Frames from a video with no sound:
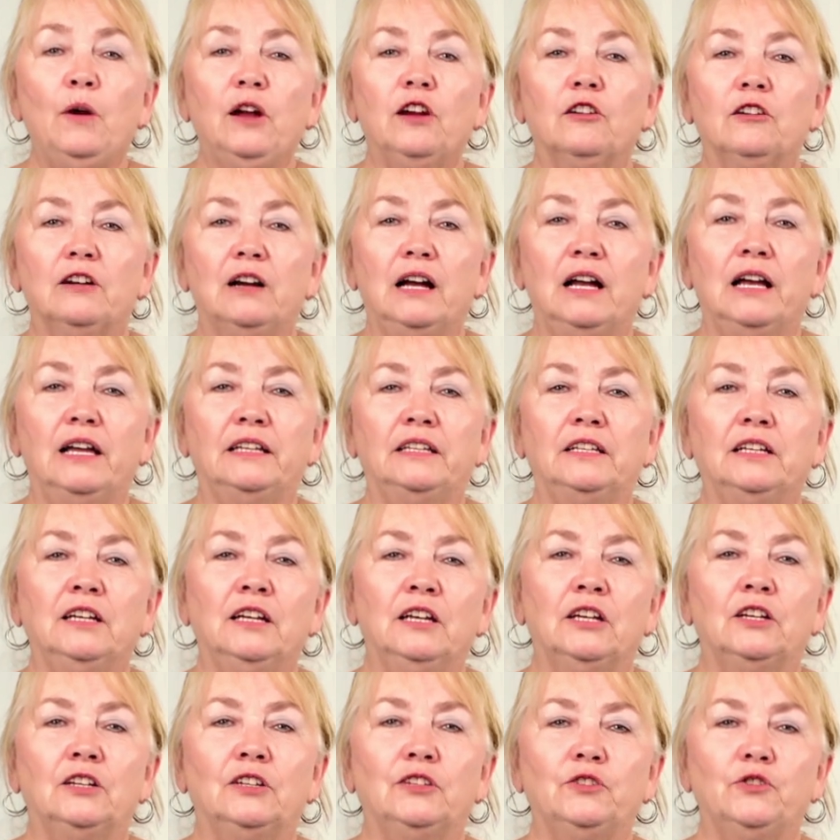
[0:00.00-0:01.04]
we are on
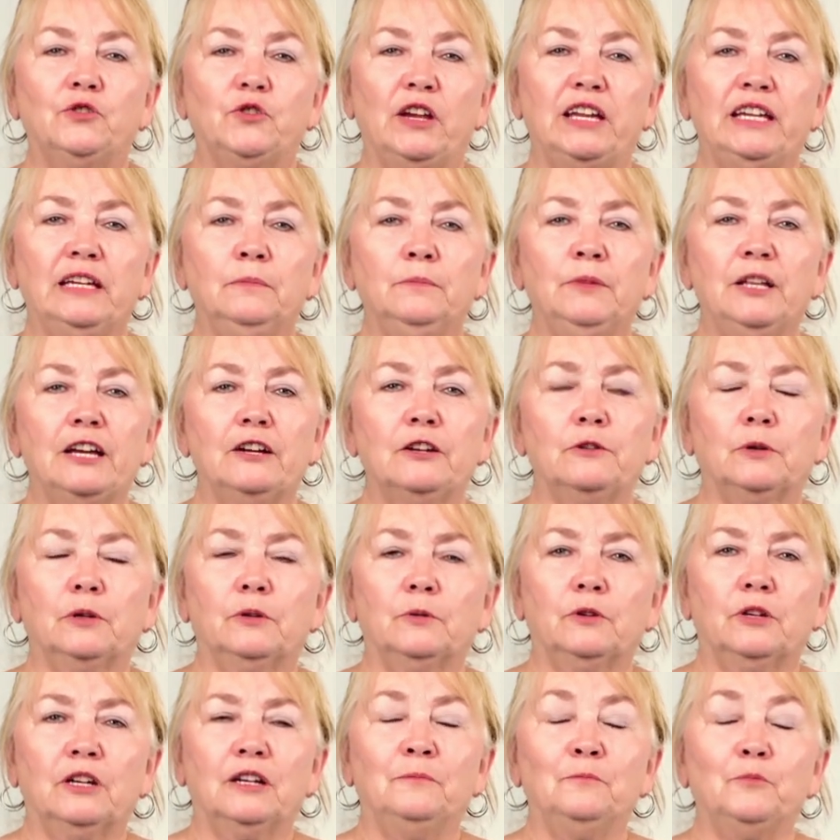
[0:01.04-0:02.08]
Trach
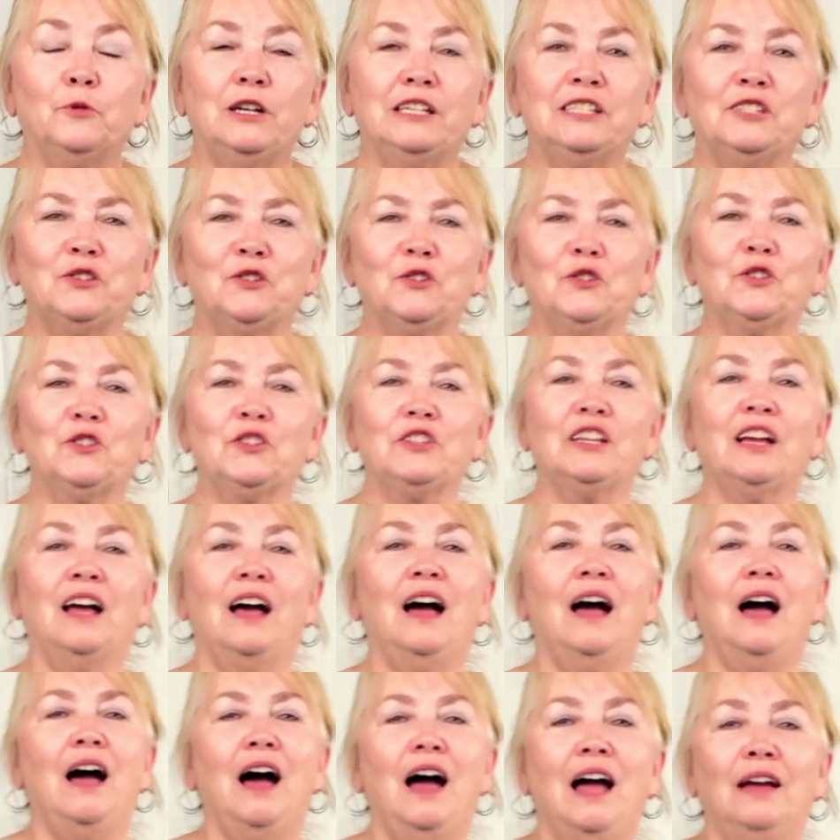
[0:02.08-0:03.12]
compressors,
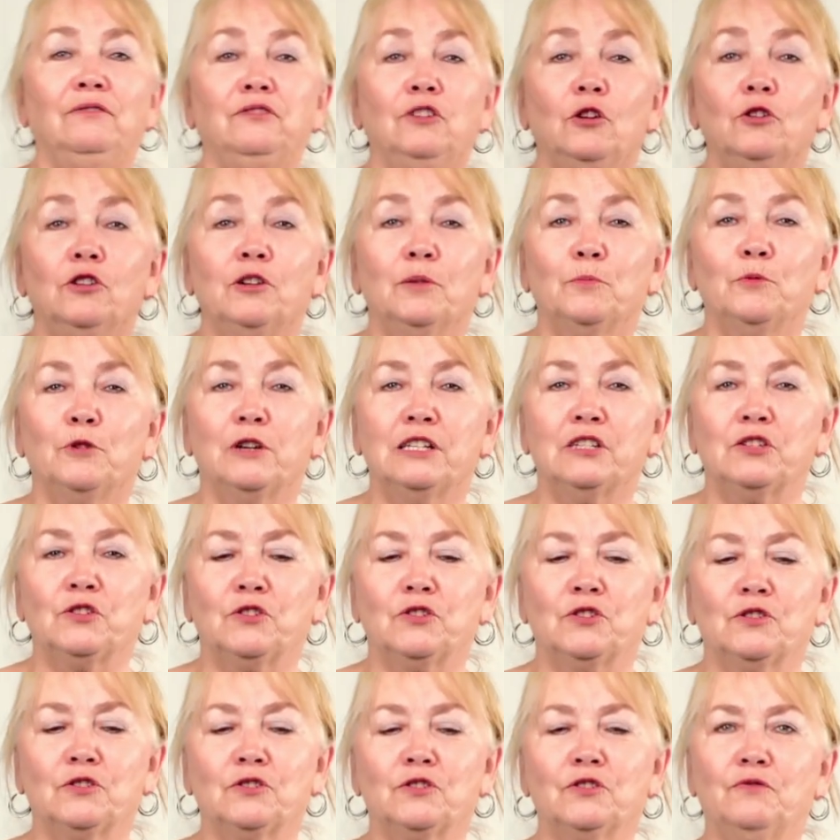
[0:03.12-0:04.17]
high flow
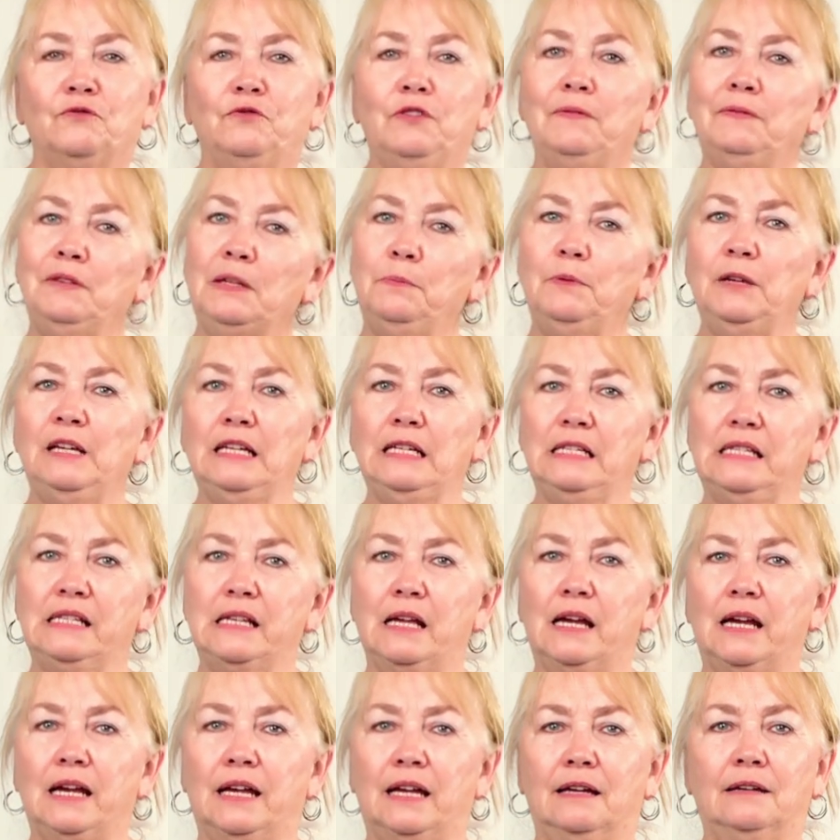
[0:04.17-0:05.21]
compressors, 50
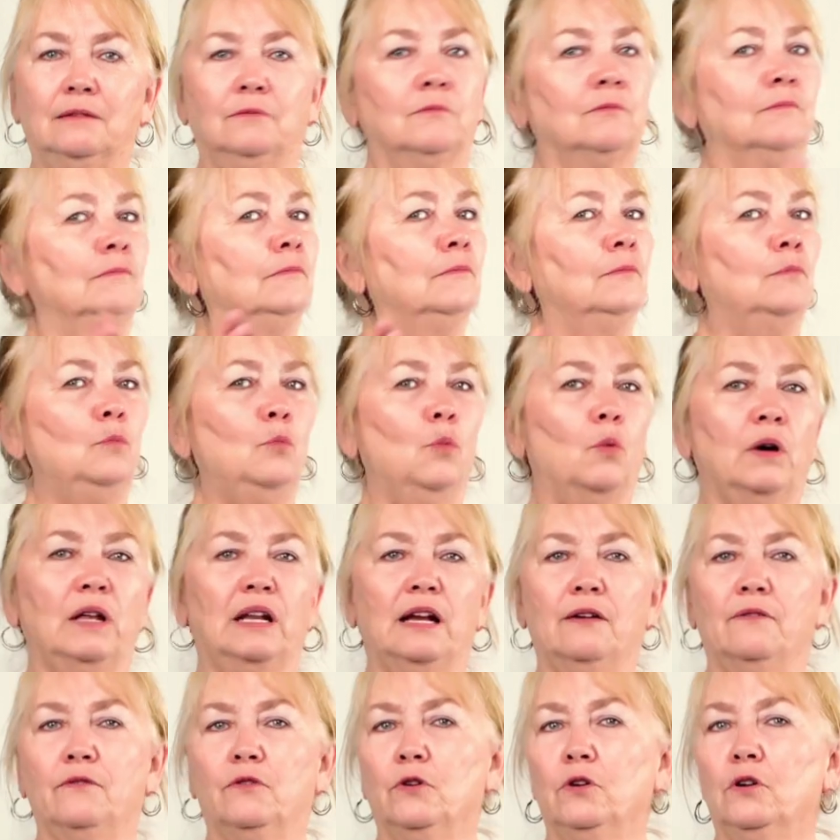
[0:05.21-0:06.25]
psi,
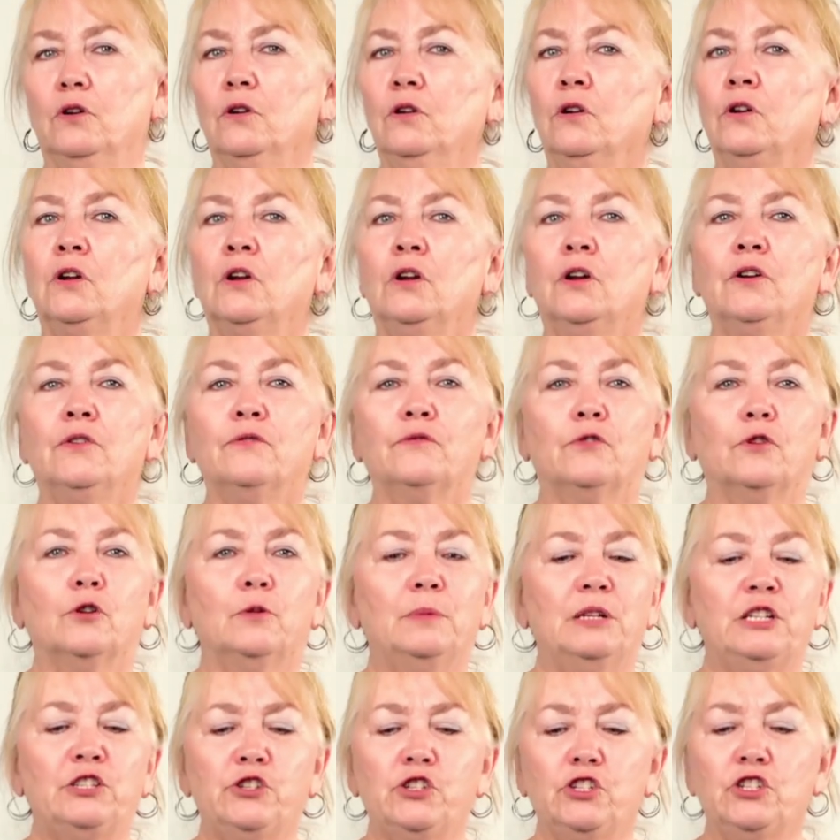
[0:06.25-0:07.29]
whatever
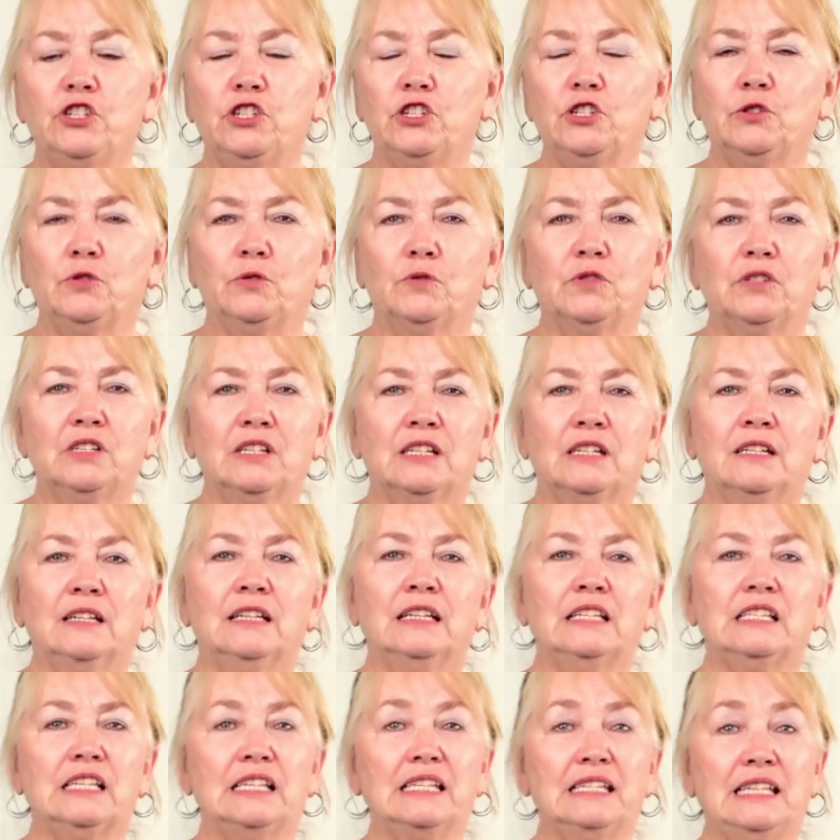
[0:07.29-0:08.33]
verbiage is used.
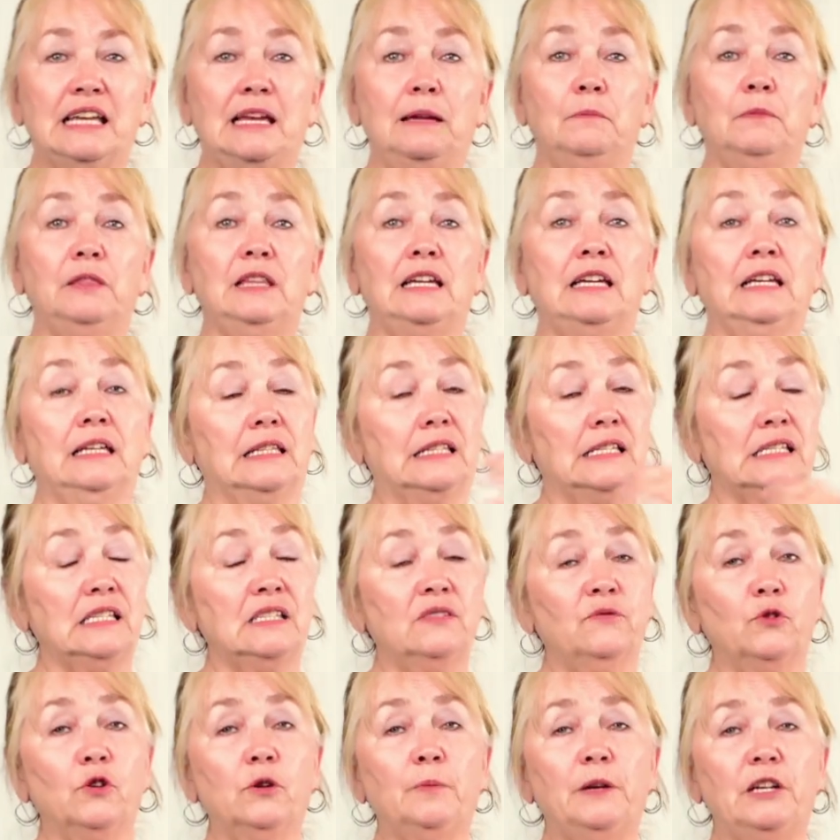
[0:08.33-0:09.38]
It's the same thing. This is
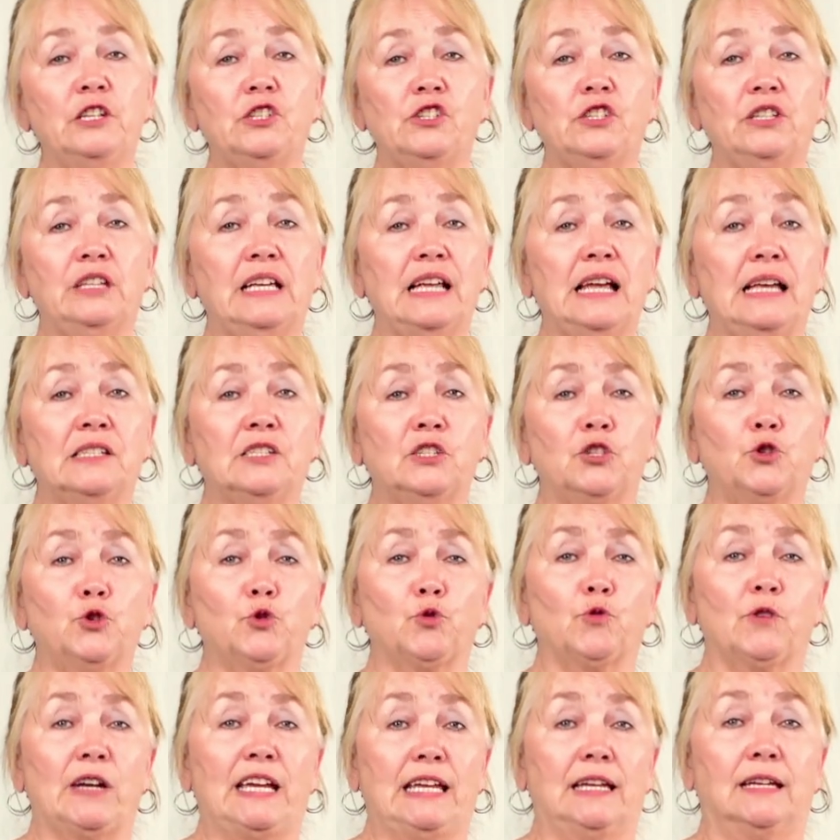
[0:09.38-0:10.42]
for a patient that has a
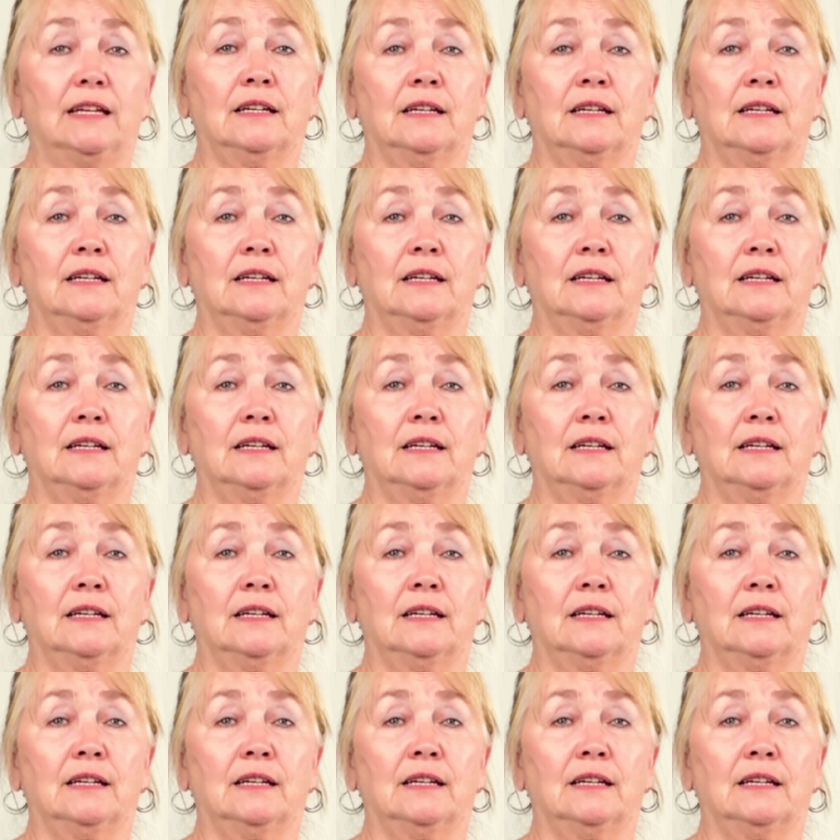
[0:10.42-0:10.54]
trach.